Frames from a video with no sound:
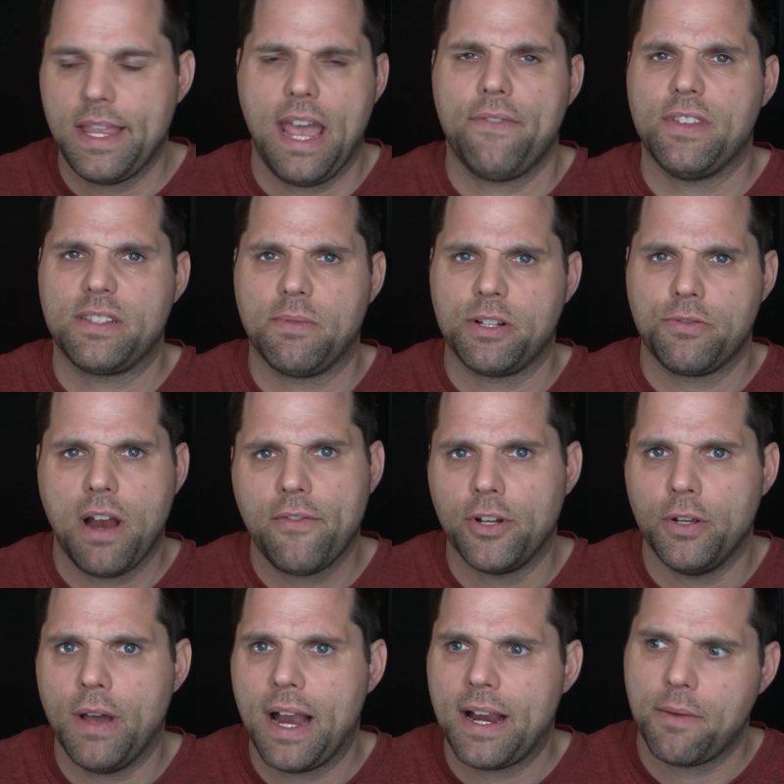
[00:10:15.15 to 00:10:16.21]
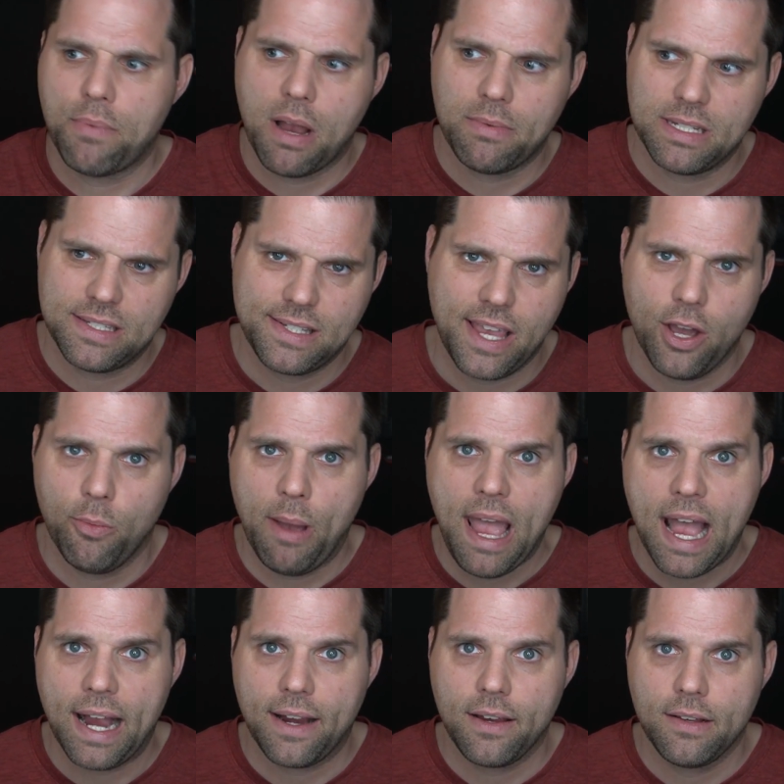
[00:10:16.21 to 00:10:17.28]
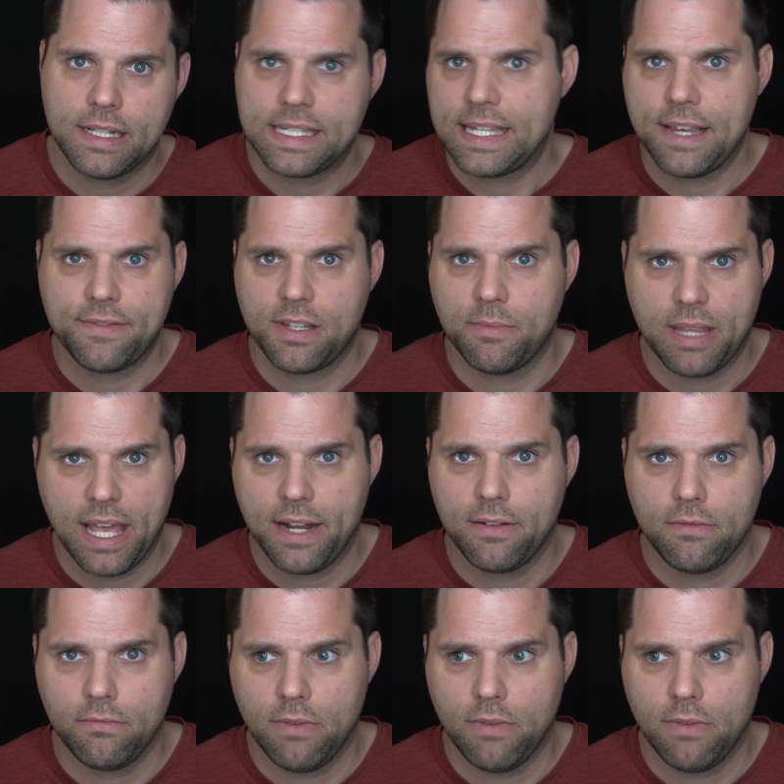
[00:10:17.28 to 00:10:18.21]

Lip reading: they have this much revenue. I could probably scale back and save some of that